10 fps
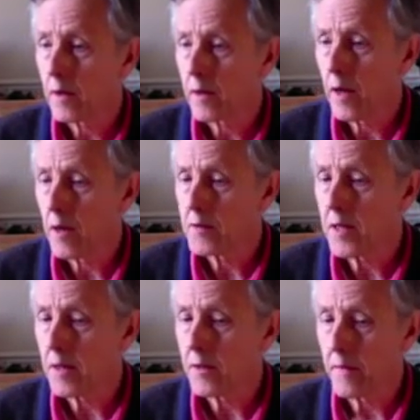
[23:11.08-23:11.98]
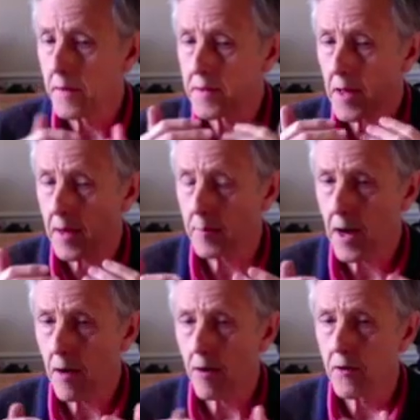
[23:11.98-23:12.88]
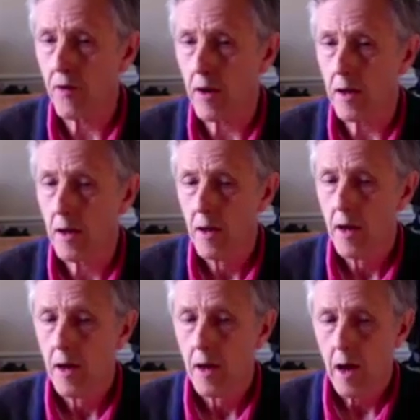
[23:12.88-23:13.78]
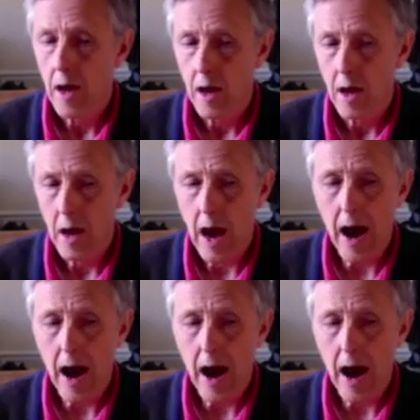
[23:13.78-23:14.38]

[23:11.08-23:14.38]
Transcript: goes into the same territory. For